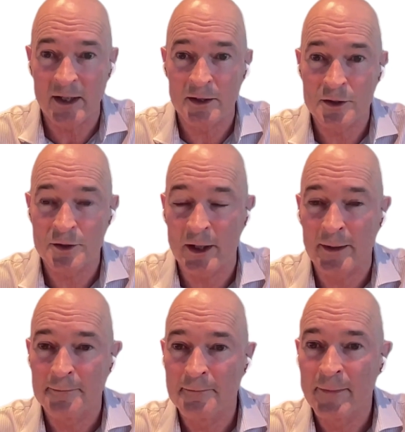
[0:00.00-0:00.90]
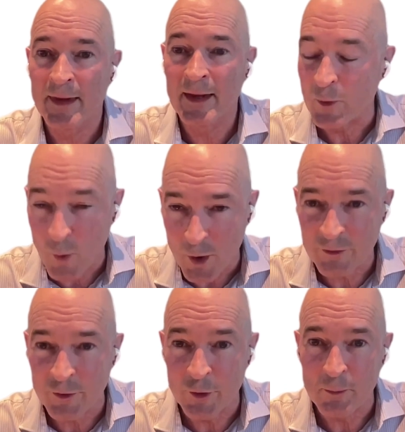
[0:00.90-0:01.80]
industry. The
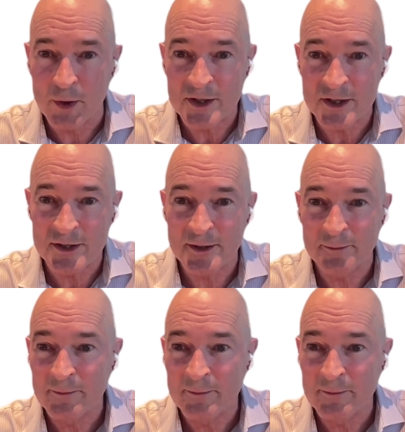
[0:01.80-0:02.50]
workforce pressures.